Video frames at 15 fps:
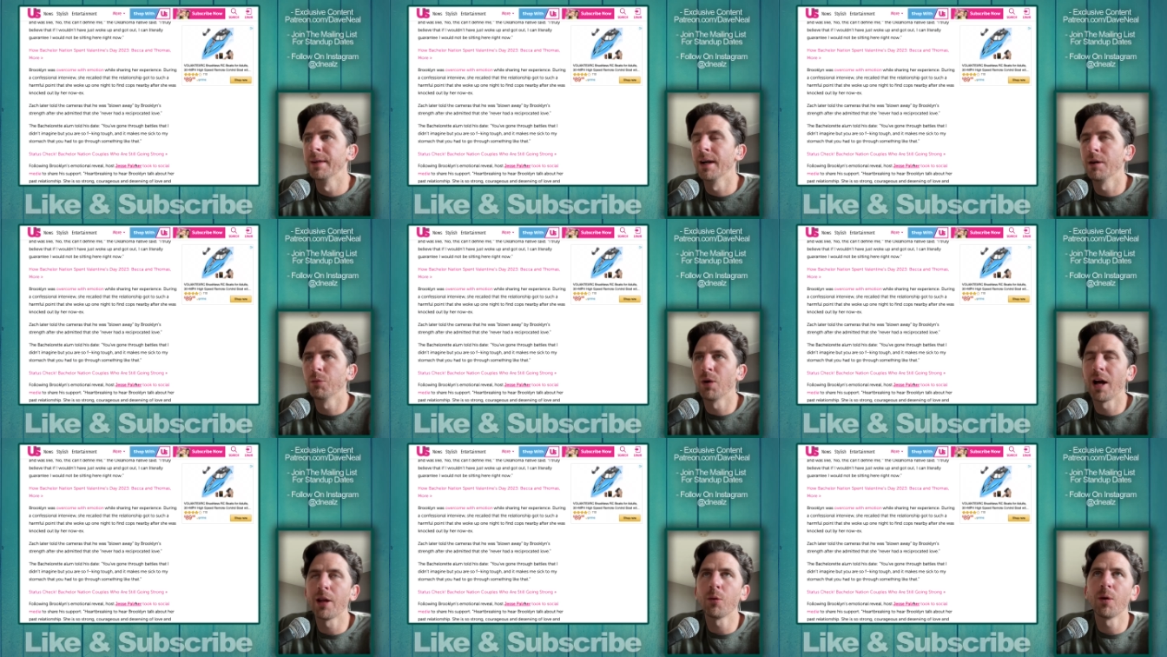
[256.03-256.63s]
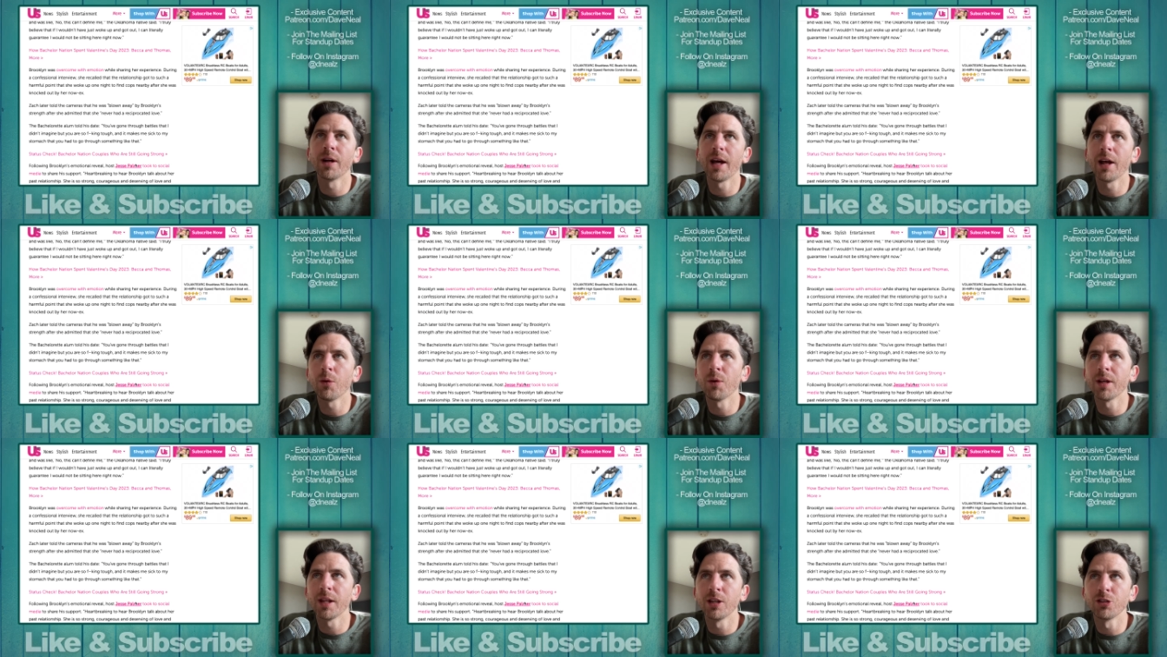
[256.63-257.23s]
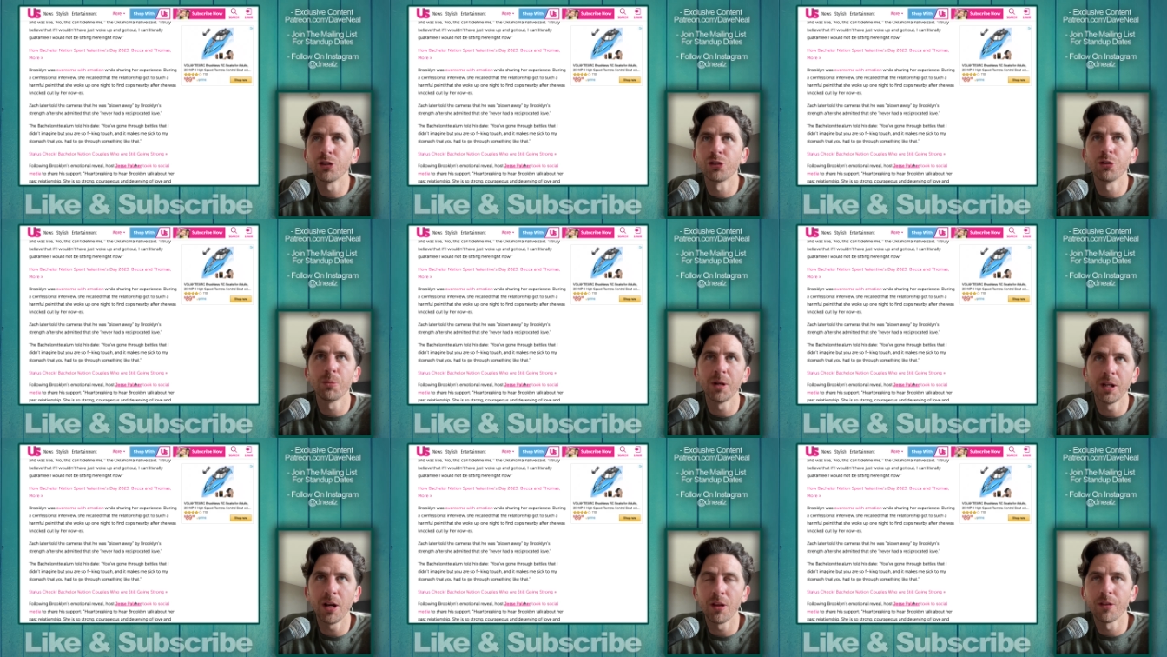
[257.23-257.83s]
well, I don't want, I don't want to get into too
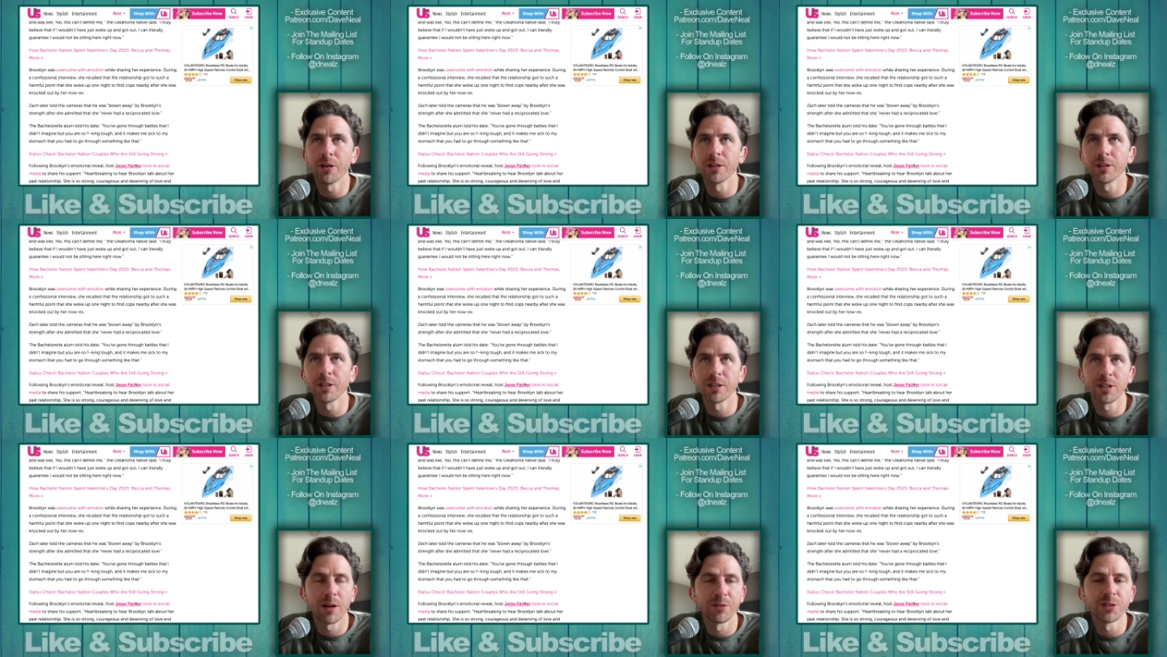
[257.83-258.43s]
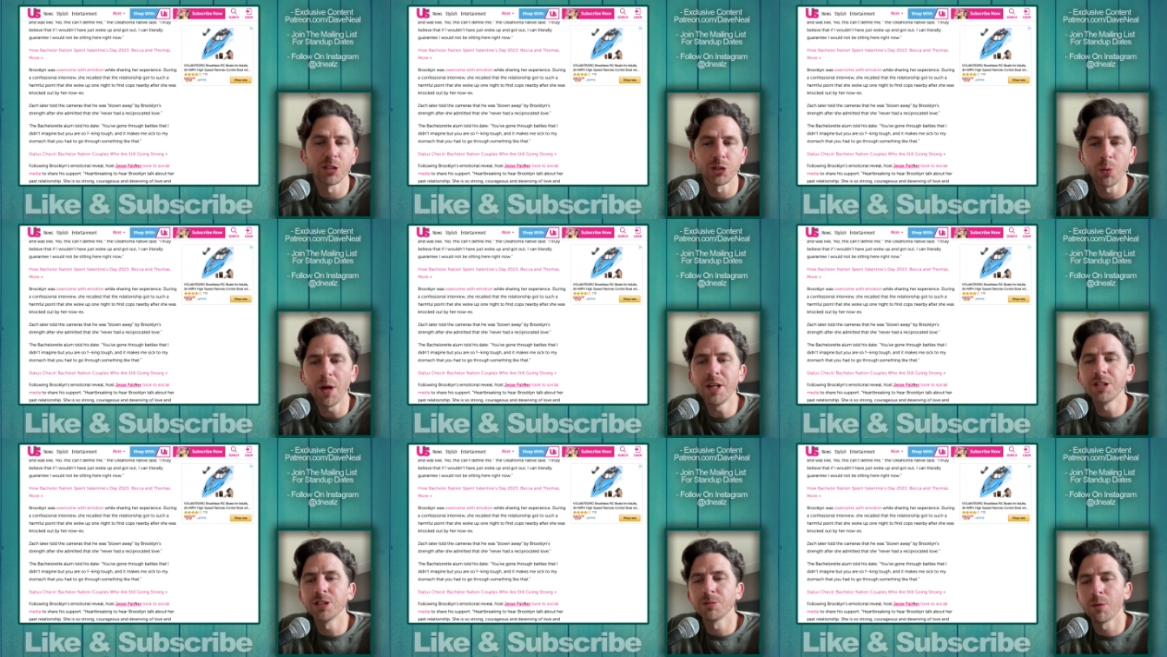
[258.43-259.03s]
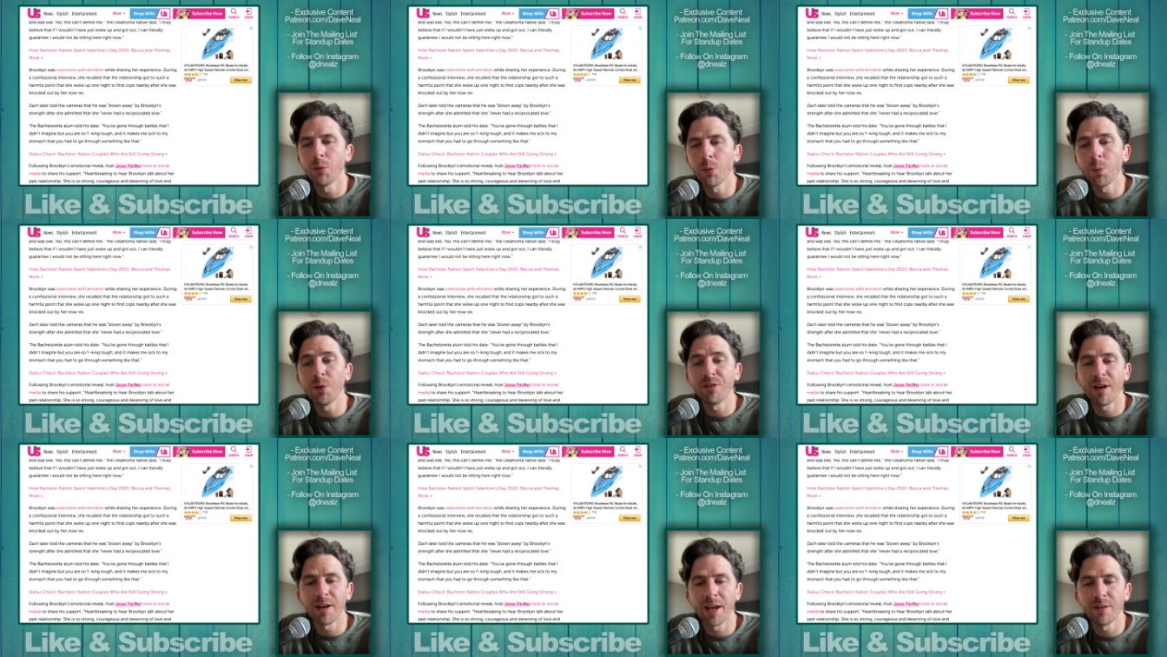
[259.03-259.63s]
many other tough situations, but when
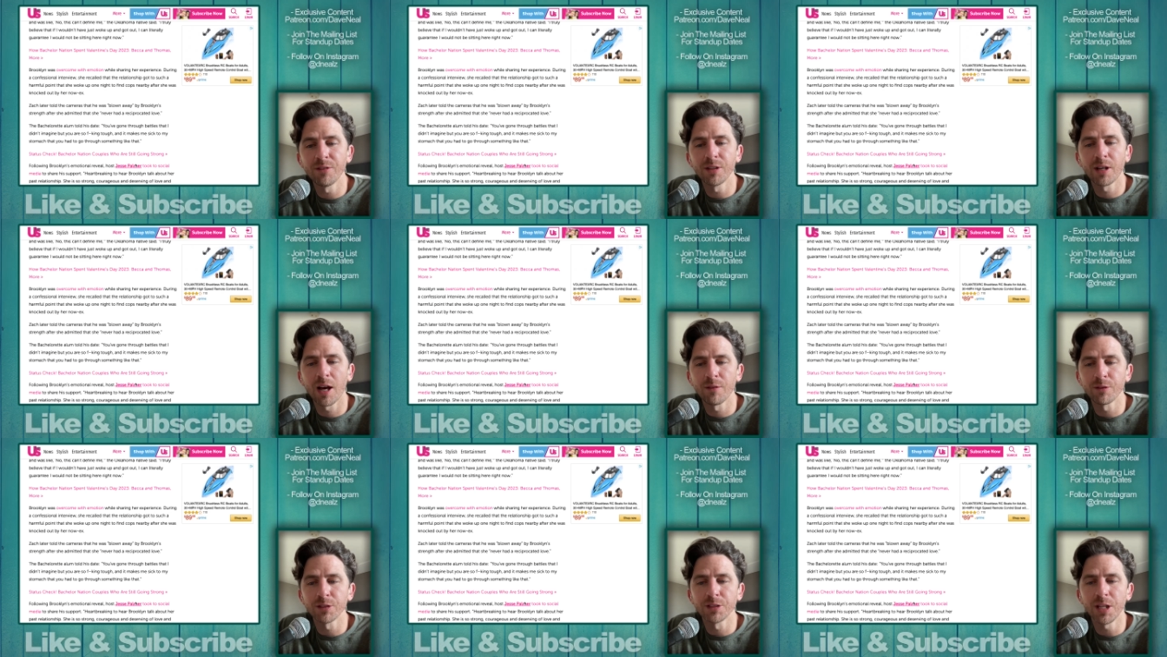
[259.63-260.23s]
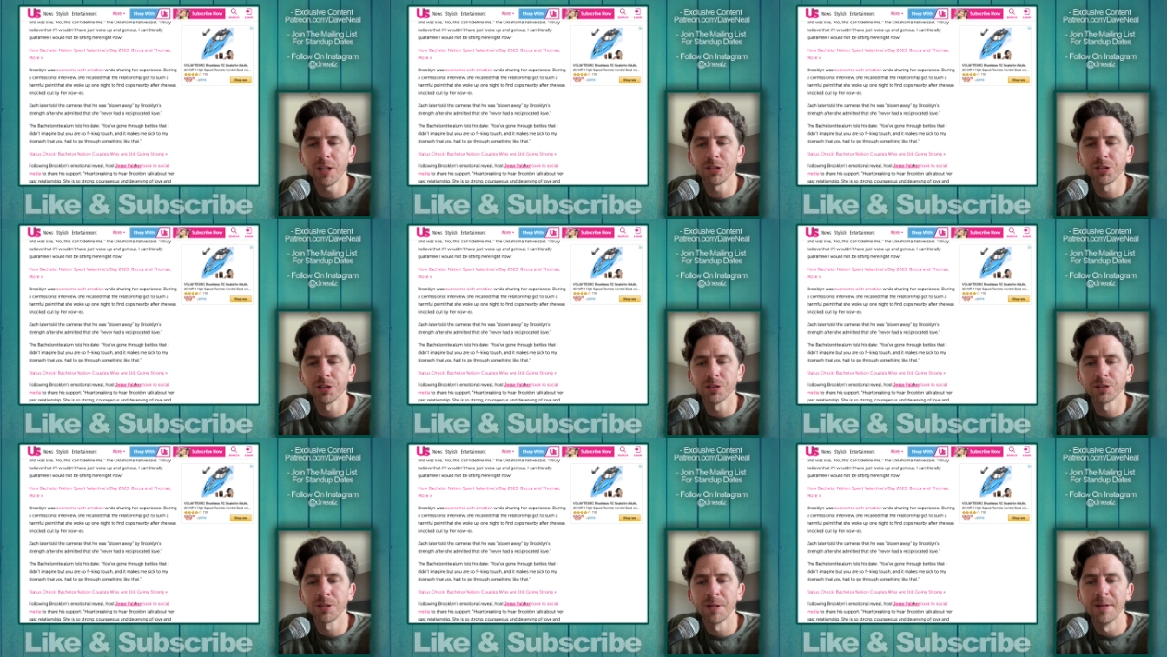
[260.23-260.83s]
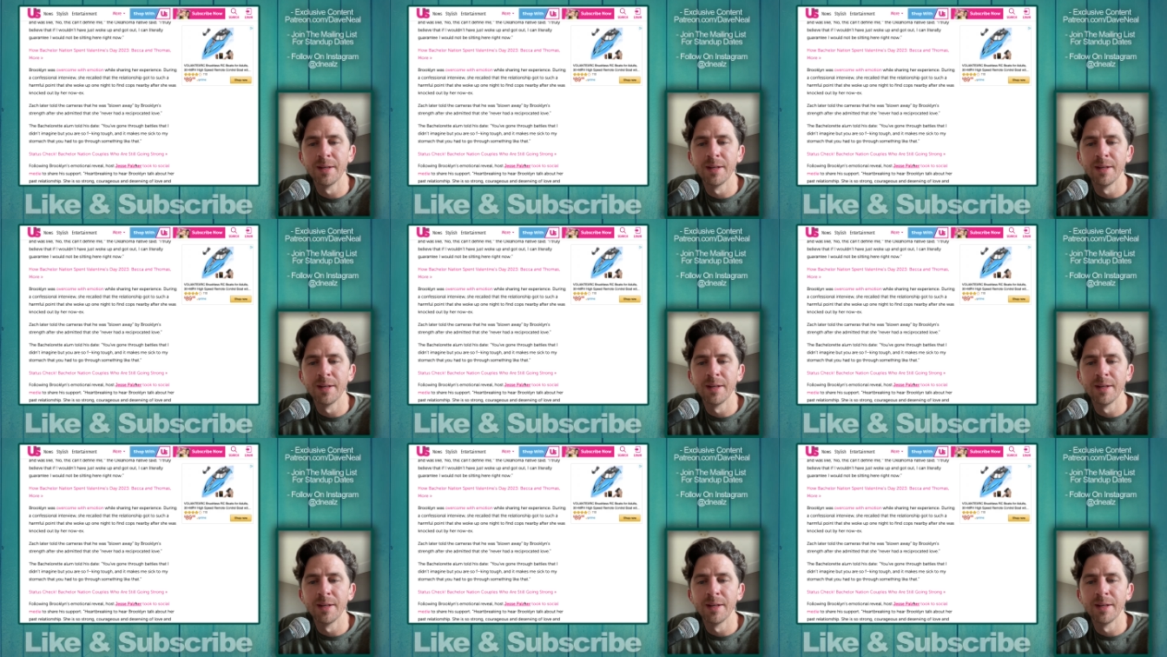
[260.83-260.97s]
we've had heavy conversations,